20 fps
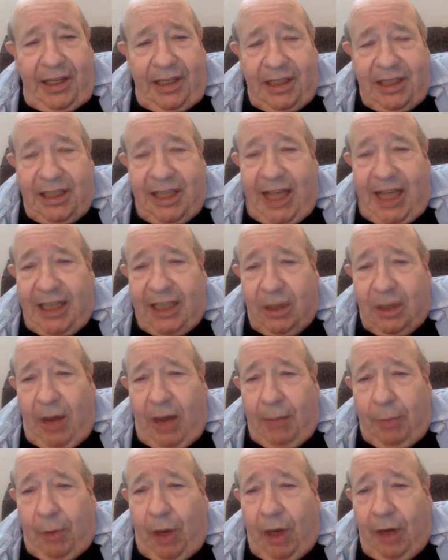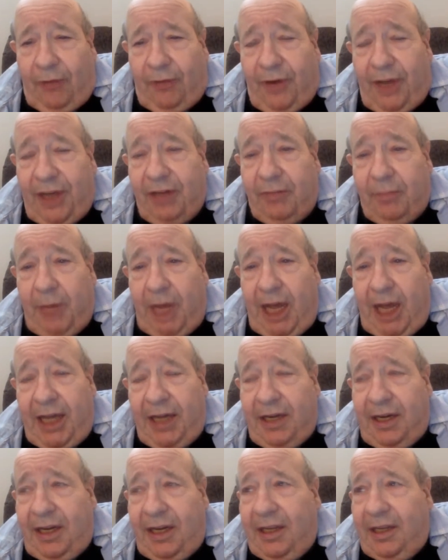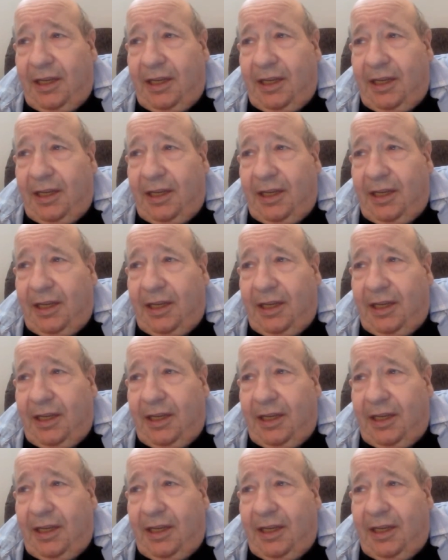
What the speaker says: this and that." So I brought a friend of mine,